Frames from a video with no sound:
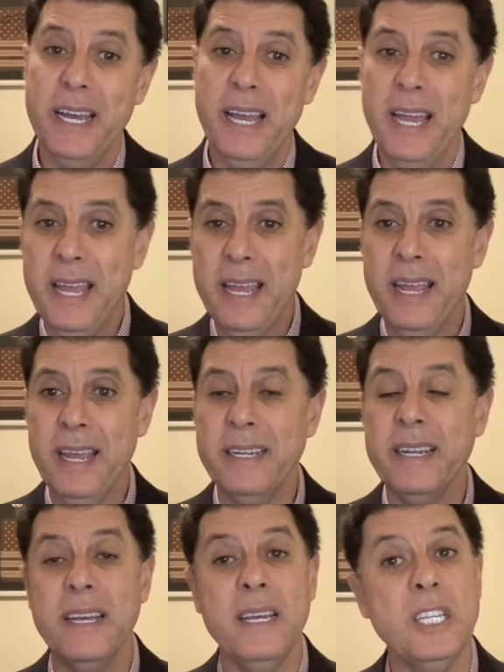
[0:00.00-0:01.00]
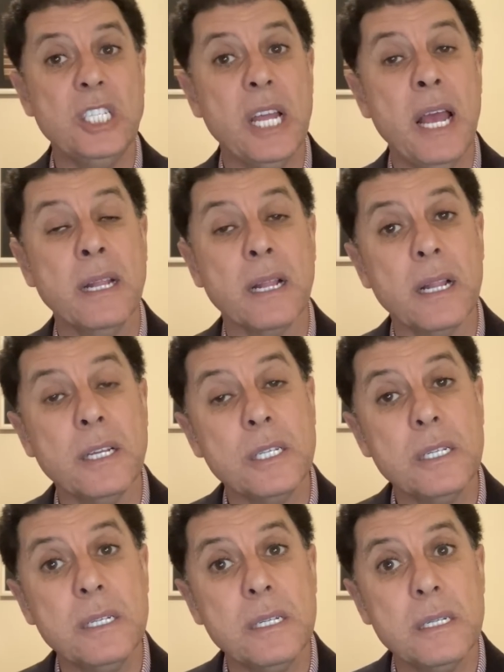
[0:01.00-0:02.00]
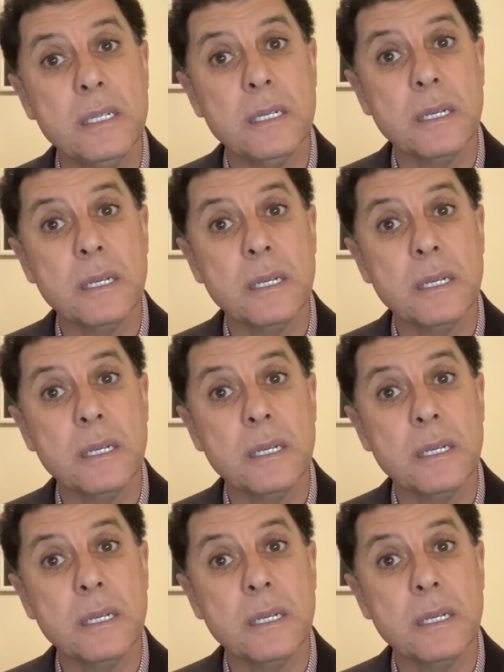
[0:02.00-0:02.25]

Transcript: and its endless